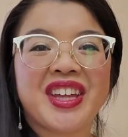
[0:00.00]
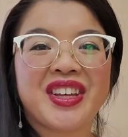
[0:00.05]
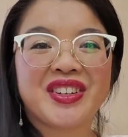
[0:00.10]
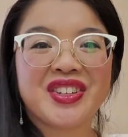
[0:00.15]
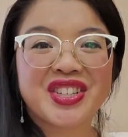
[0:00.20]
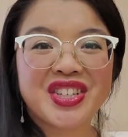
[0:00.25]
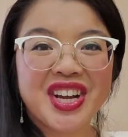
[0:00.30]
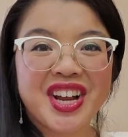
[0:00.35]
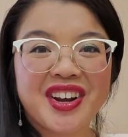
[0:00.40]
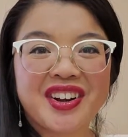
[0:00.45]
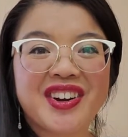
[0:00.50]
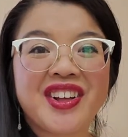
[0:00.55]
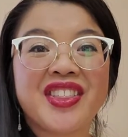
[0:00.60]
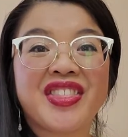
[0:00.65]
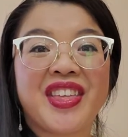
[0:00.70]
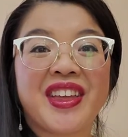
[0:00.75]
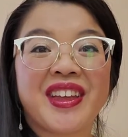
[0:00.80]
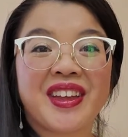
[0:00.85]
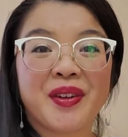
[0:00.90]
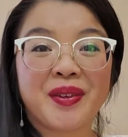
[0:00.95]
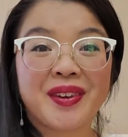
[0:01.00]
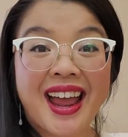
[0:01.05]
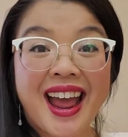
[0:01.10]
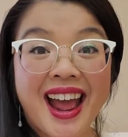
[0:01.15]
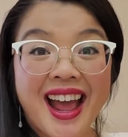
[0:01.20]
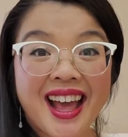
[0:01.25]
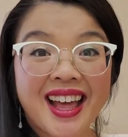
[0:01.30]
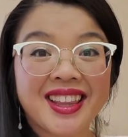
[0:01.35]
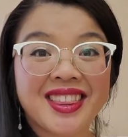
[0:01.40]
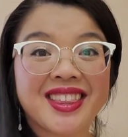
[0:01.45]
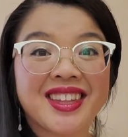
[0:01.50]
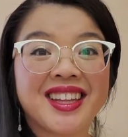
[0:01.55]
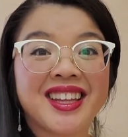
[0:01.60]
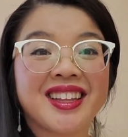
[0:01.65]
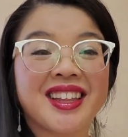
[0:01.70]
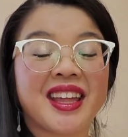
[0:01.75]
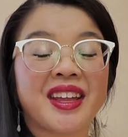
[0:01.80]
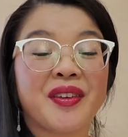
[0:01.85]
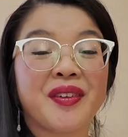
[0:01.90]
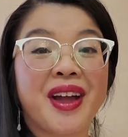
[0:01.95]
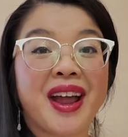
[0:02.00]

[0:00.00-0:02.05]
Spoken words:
Thank you, Cheryl. Thank you, Kathy.